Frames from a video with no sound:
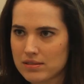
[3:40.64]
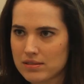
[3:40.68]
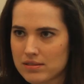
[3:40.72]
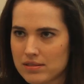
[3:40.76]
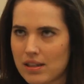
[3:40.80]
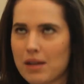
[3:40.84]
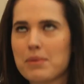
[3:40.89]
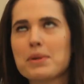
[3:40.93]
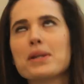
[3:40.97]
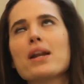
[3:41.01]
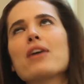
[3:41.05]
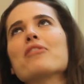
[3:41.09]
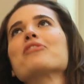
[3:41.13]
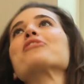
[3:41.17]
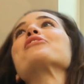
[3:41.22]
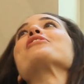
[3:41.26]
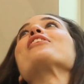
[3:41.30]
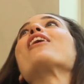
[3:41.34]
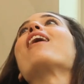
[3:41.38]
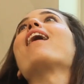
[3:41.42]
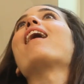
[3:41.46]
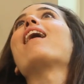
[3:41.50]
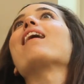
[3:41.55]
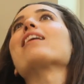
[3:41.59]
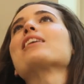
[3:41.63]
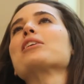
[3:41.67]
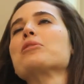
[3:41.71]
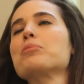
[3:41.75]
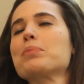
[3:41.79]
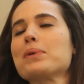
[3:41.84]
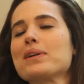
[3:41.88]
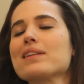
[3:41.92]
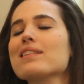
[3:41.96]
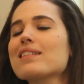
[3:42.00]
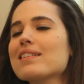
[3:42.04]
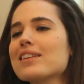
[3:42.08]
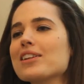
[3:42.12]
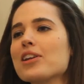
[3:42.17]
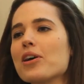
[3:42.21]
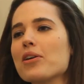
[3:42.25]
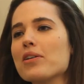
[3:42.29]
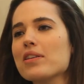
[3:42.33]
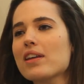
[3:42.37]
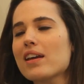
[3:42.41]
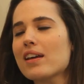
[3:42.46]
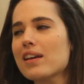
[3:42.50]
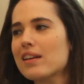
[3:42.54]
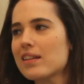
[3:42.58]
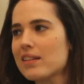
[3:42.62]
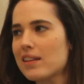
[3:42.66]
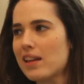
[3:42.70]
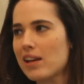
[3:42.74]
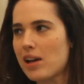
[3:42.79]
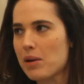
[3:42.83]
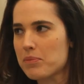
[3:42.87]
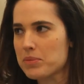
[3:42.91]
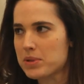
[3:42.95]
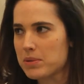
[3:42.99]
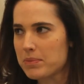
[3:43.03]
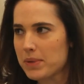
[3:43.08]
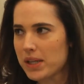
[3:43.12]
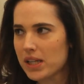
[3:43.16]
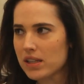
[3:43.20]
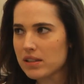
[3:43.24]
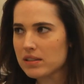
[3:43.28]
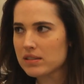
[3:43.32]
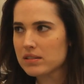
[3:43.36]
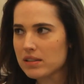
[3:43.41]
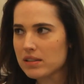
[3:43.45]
I mean, not flock, but you know, they, they come to me.